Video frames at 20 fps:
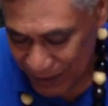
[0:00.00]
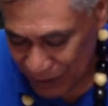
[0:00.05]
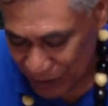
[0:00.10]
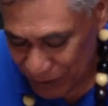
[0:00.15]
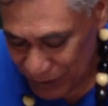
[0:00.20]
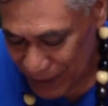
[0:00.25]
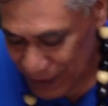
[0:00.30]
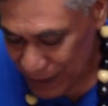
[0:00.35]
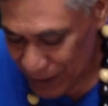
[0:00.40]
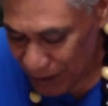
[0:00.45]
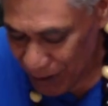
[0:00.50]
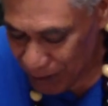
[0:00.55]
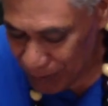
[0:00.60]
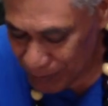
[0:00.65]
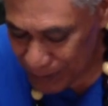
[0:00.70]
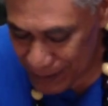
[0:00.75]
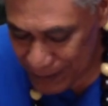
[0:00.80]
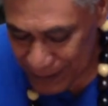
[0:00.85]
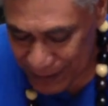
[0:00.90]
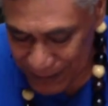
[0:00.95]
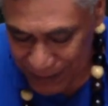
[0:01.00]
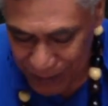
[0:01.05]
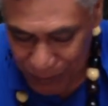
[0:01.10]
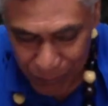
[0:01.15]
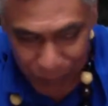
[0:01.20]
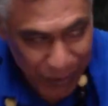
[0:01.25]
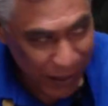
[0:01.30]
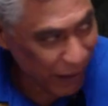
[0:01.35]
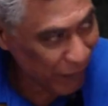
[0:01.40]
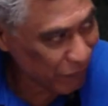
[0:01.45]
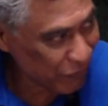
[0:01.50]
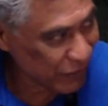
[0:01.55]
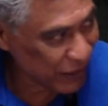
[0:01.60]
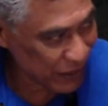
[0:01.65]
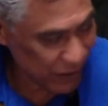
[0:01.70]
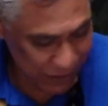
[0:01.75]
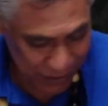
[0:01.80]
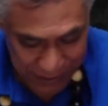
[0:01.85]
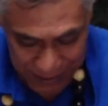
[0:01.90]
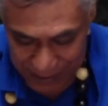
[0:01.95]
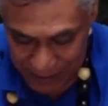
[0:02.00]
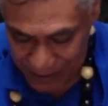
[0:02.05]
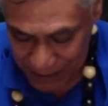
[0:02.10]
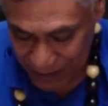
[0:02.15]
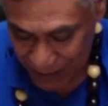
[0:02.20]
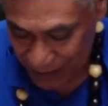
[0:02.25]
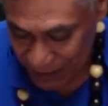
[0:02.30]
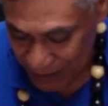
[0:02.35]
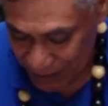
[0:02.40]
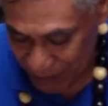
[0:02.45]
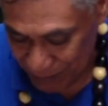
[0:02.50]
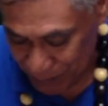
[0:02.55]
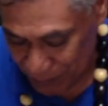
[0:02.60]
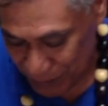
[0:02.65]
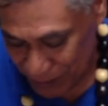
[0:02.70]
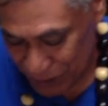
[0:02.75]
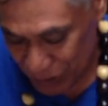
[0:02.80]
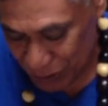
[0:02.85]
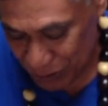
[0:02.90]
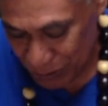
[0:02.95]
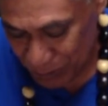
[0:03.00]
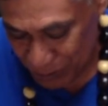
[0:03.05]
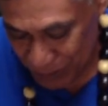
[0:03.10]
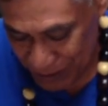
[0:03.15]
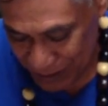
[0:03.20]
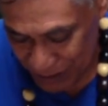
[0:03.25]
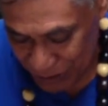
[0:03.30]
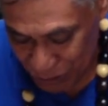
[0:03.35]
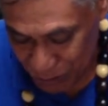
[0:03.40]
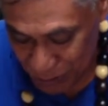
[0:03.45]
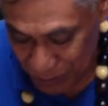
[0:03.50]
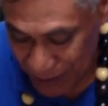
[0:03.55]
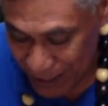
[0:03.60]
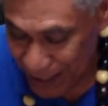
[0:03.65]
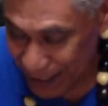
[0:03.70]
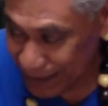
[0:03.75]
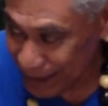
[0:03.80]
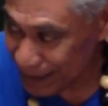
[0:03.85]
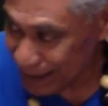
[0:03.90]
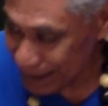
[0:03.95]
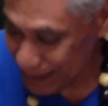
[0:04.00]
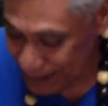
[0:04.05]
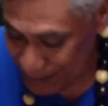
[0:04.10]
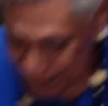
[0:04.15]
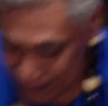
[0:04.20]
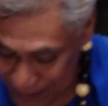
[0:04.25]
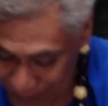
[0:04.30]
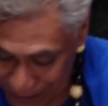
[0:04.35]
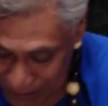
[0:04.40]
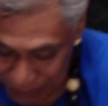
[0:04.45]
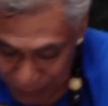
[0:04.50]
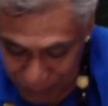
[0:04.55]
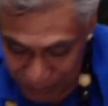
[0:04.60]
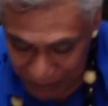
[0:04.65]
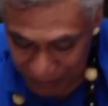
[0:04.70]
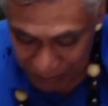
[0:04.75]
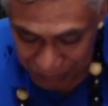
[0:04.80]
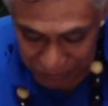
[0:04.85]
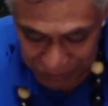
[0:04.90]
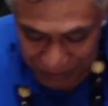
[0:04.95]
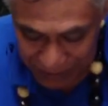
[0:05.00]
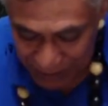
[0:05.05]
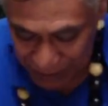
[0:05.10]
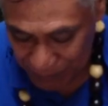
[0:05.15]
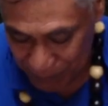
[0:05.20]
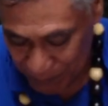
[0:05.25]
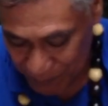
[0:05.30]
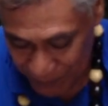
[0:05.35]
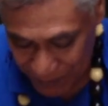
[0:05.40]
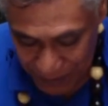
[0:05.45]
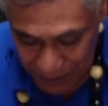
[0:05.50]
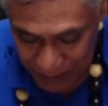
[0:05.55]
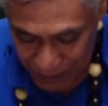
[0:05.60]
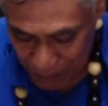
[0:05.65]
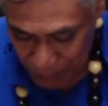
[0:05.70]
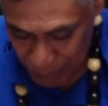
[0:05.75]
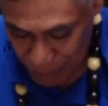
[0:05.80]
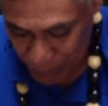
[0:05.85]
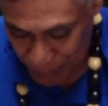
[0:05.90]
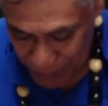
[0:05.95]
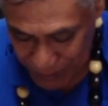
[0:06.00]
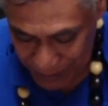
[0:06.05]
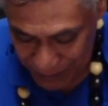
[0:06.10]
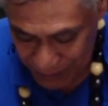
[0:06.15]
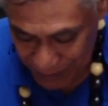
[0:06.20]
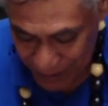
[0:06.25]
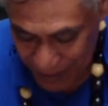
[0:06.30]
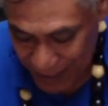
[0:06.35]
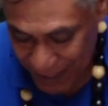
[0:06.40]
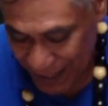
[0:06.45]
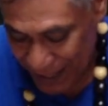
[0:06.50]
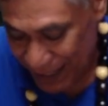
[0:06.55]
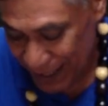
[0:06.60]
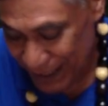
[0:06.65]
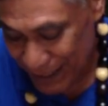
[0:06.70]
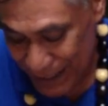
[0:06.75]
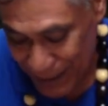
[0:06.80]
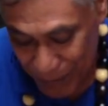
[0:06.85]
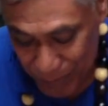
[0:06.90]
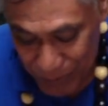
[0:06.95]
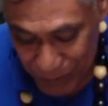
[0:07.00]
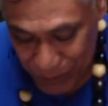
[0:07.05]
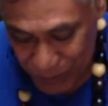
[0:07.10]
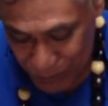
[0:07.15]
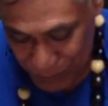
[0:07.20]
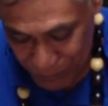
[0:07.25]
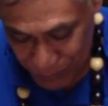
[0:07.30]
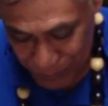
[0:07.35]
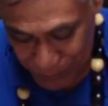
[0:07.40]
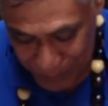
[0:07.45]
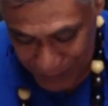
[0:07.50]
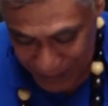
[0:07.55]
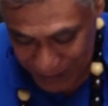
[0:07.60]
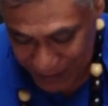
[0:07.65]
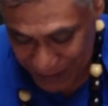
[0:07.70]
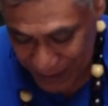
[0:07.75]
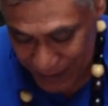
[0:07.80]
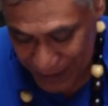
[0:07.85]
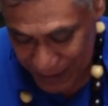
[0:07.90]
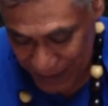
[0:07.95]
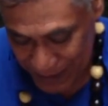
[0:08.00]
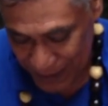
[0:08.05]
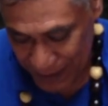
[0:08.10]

you can always see the wrapping on the side, and what you're doing is you're hiding the side wrapping, number one. Number two is,